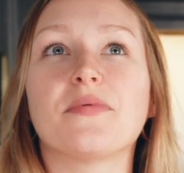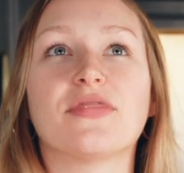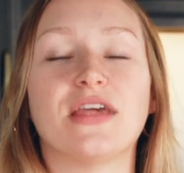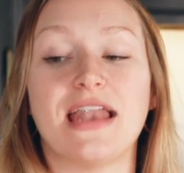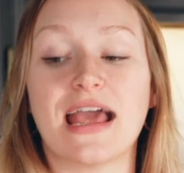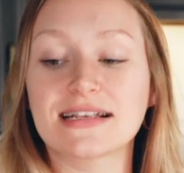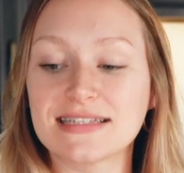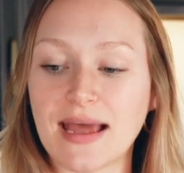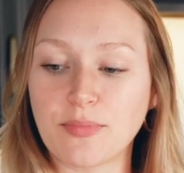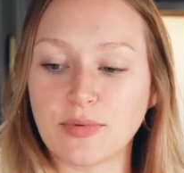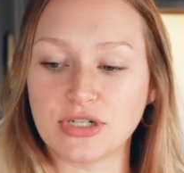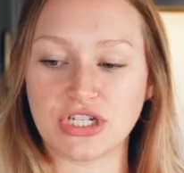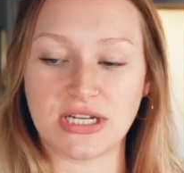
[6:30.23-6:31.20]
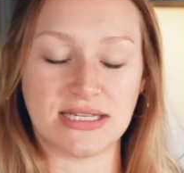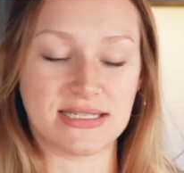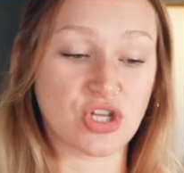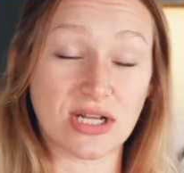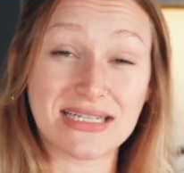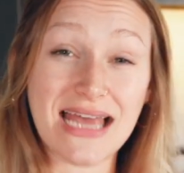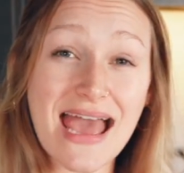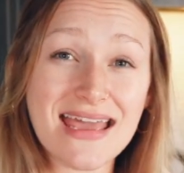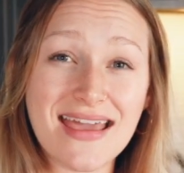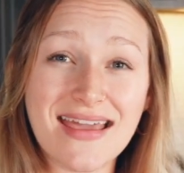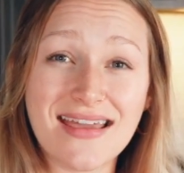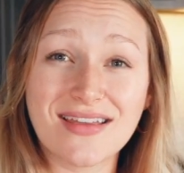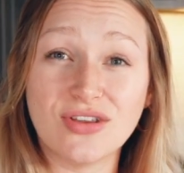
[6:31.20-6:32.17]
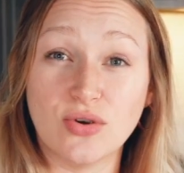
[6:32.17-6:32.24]
The next step, which is
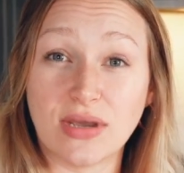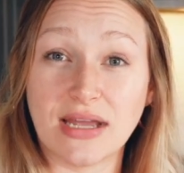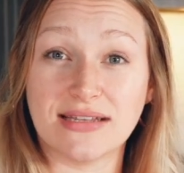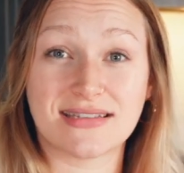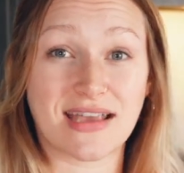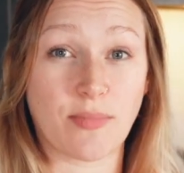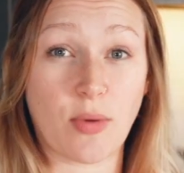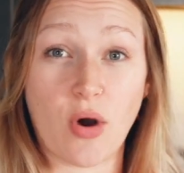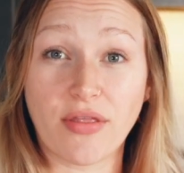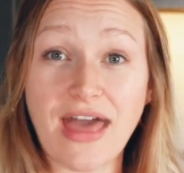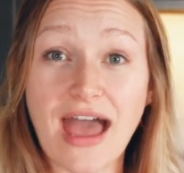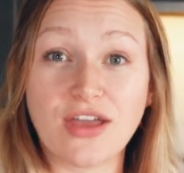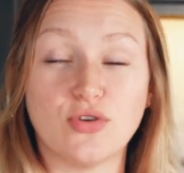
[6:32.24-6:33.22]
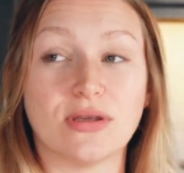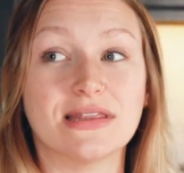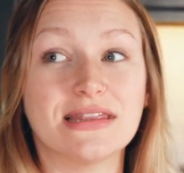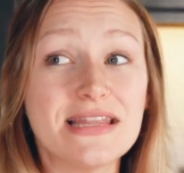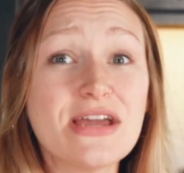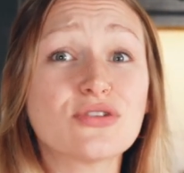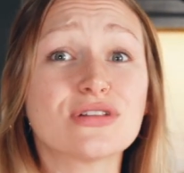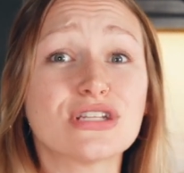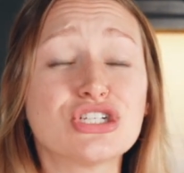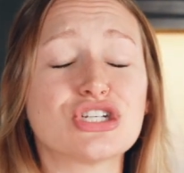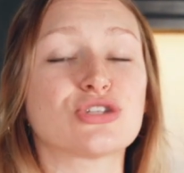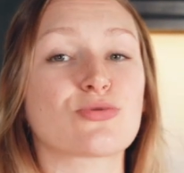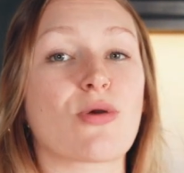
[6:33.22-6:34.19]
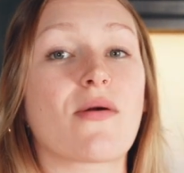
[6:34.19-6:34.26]
sauteing, you can skip all that. You can literally
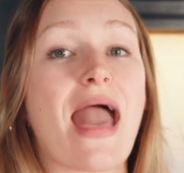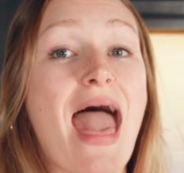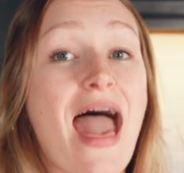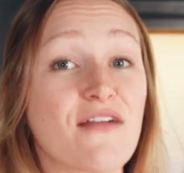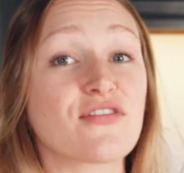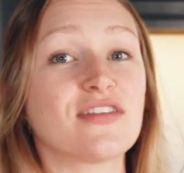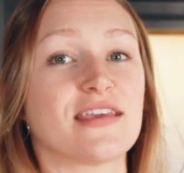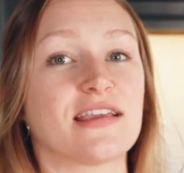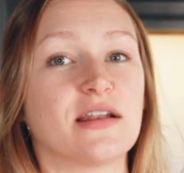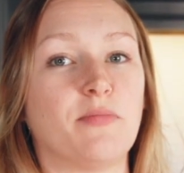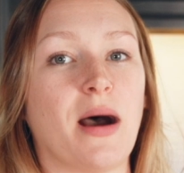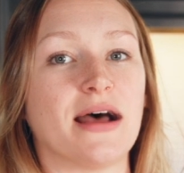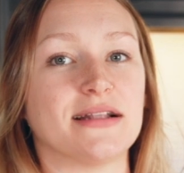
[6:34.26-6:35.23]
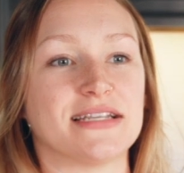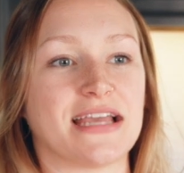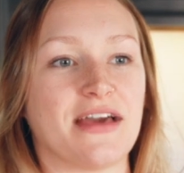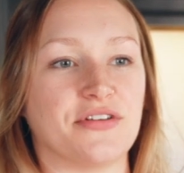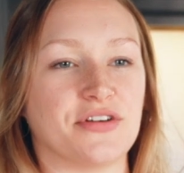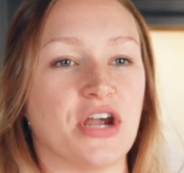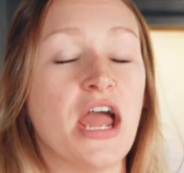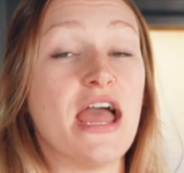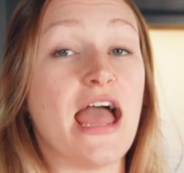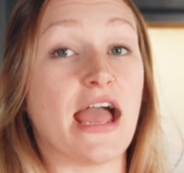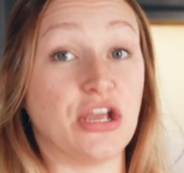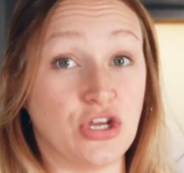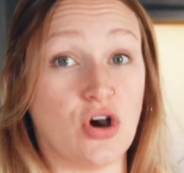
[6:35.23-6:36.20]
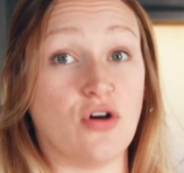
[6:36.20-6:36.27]
just throw everything in a pot together
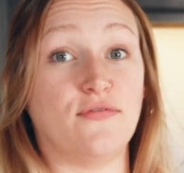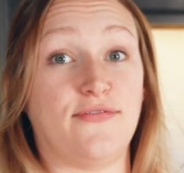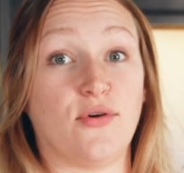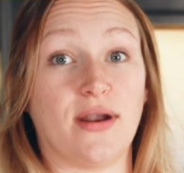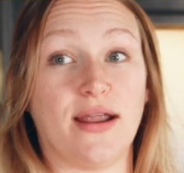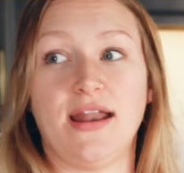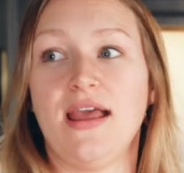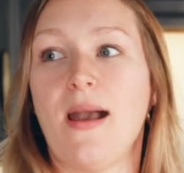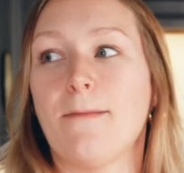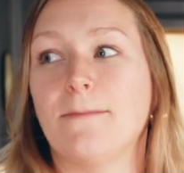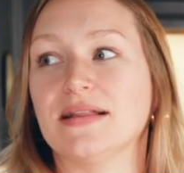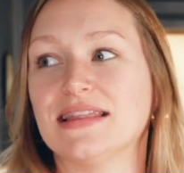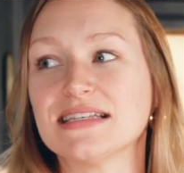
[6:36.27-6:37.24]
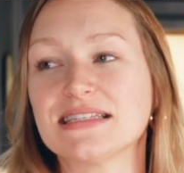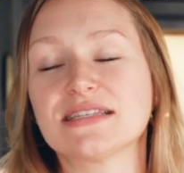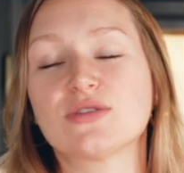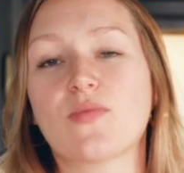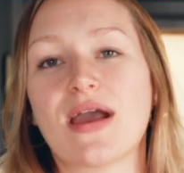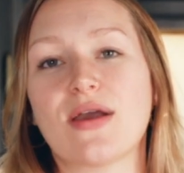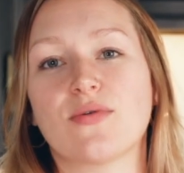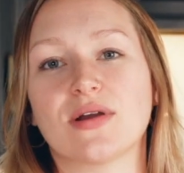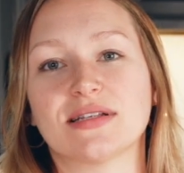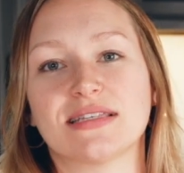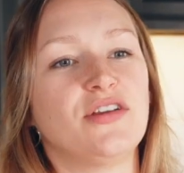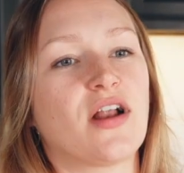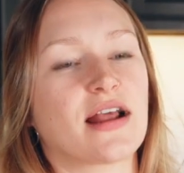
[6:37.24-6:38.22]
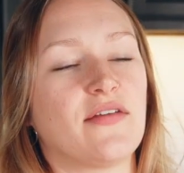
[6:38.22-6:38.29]
and go for it. But this is the way where
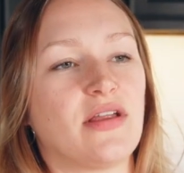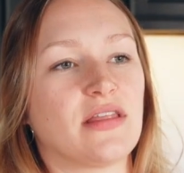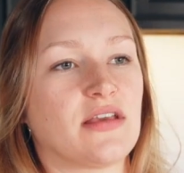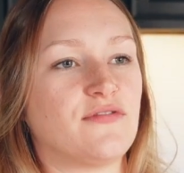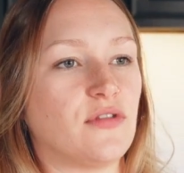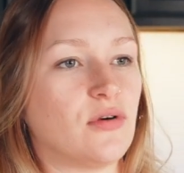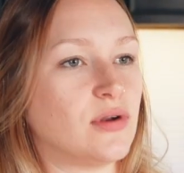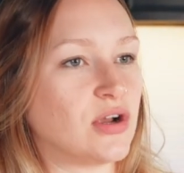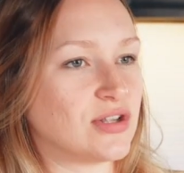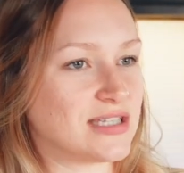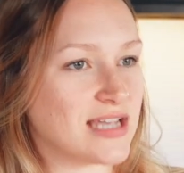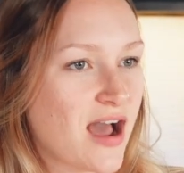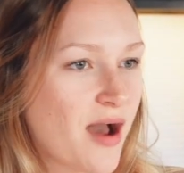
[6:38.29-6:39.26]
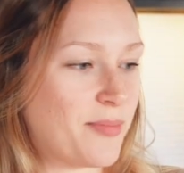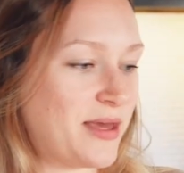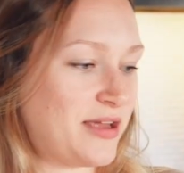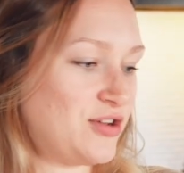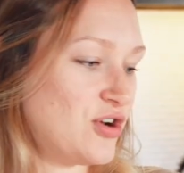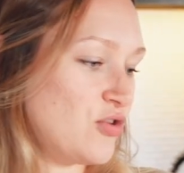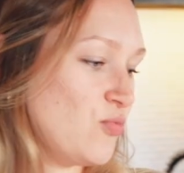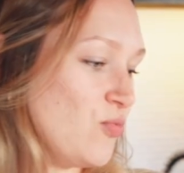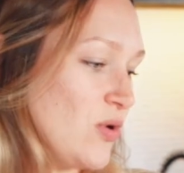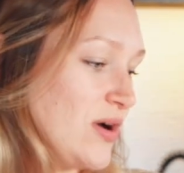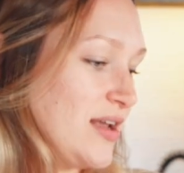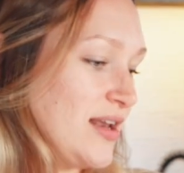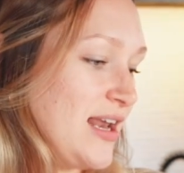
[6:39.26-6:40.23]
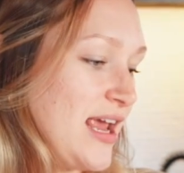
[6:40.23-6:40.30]
you're not gonna have anything floating on top that you don't
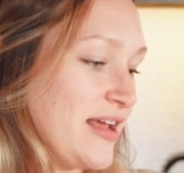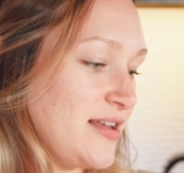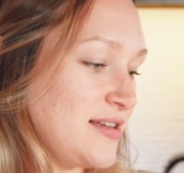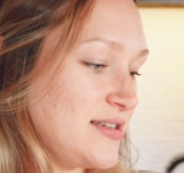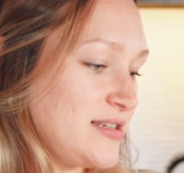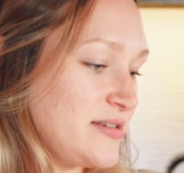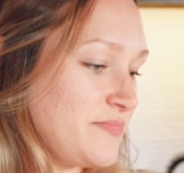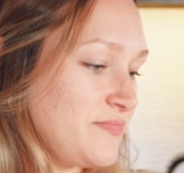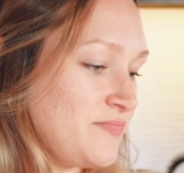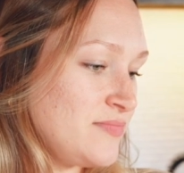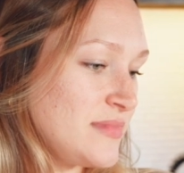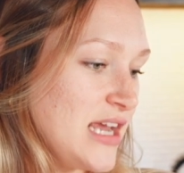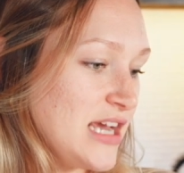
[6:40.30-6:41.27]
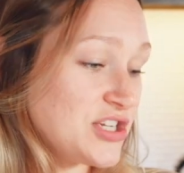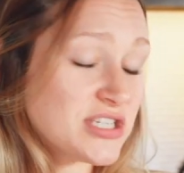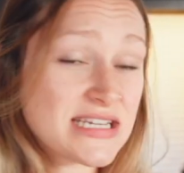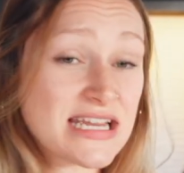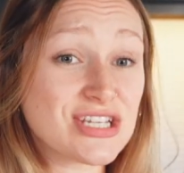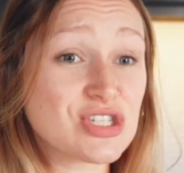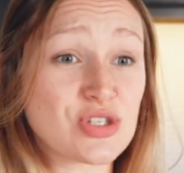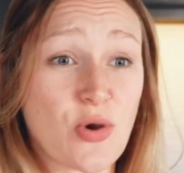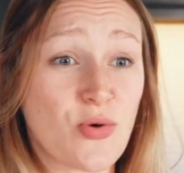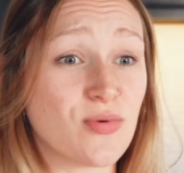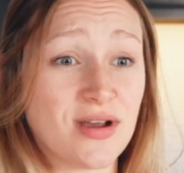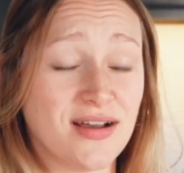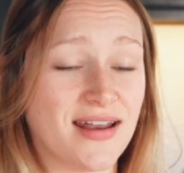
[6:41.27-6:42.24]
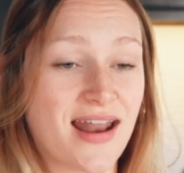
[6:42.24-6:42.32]
want, and it just tastes so
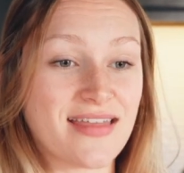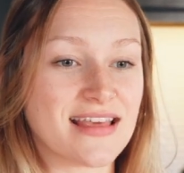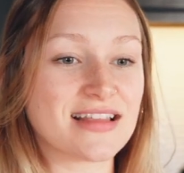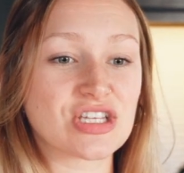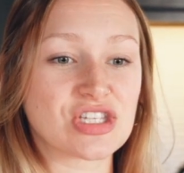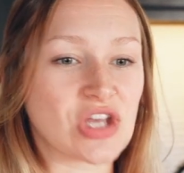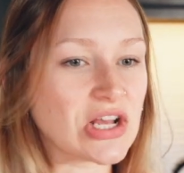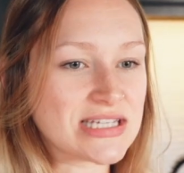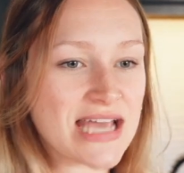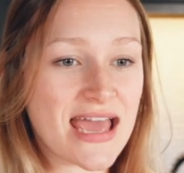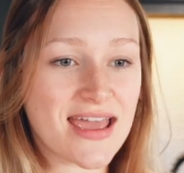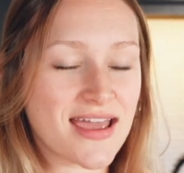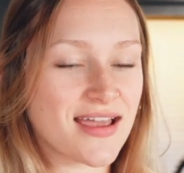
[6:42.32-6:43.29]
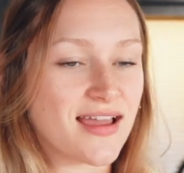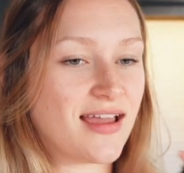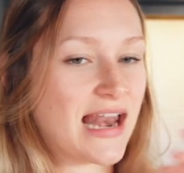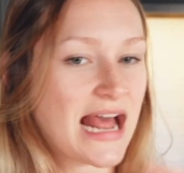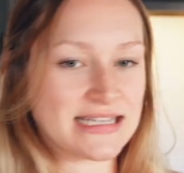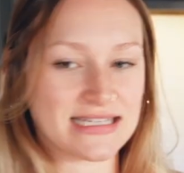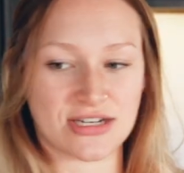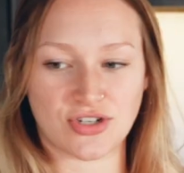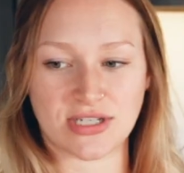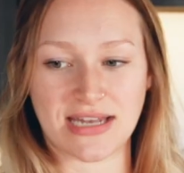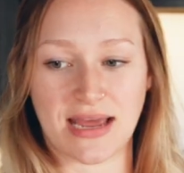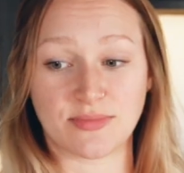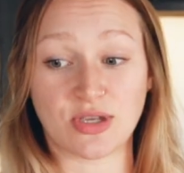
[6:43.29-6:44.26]
good. I think the sauteing, it adds an extra step.